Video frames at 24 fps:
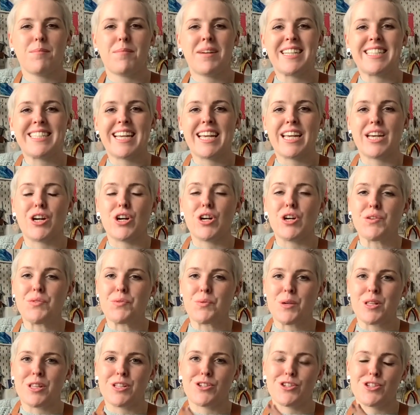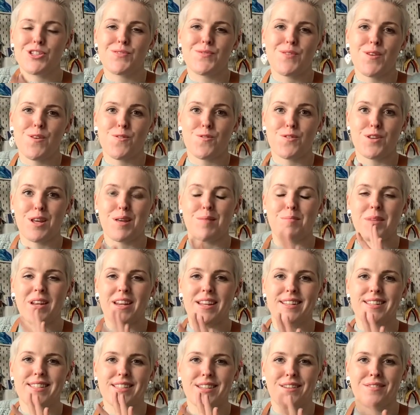my day off with just 15
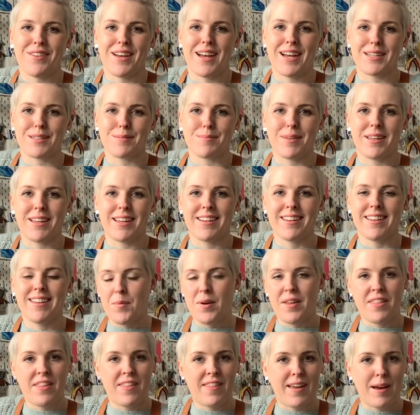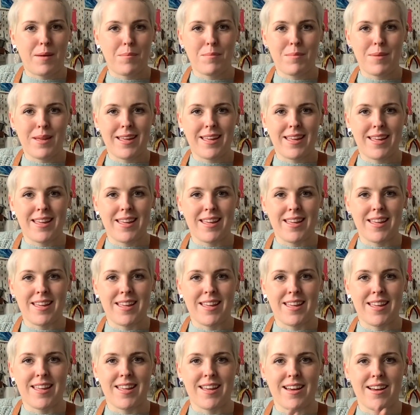minutes of admin, whether that
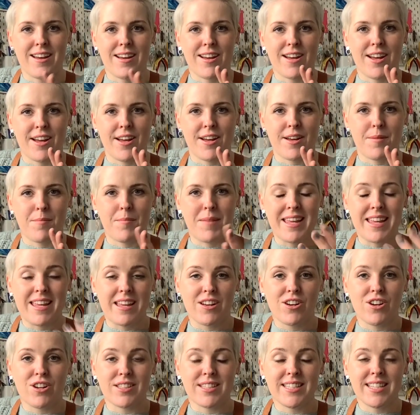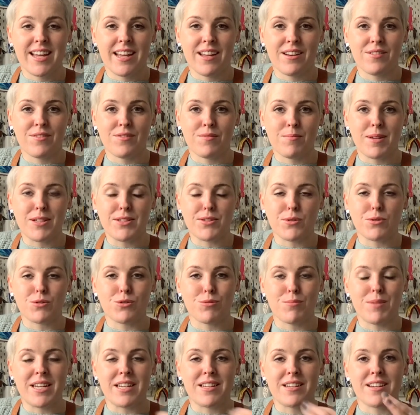be making content for my
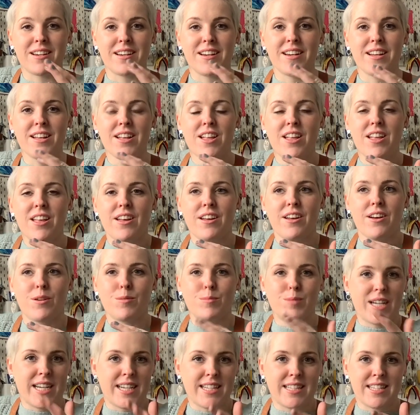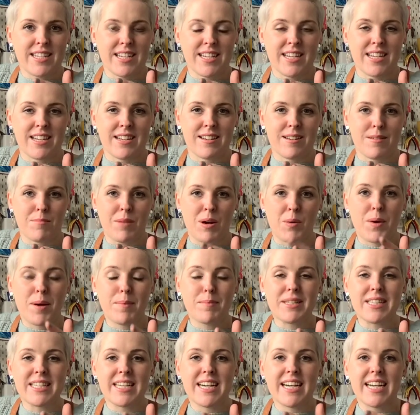social media, updating my
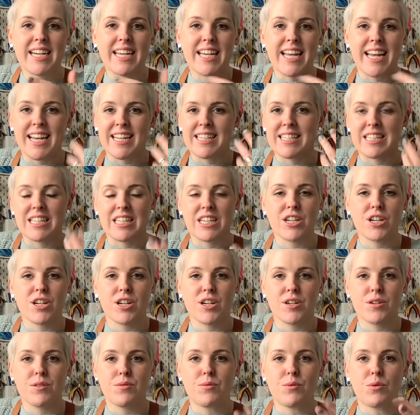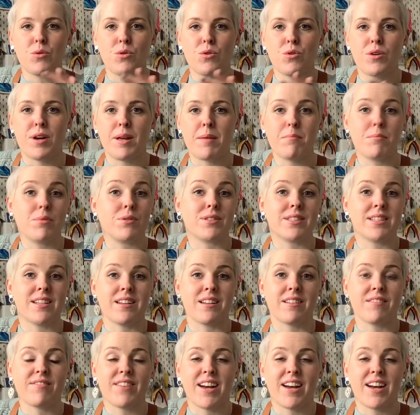website, SEO, or inputting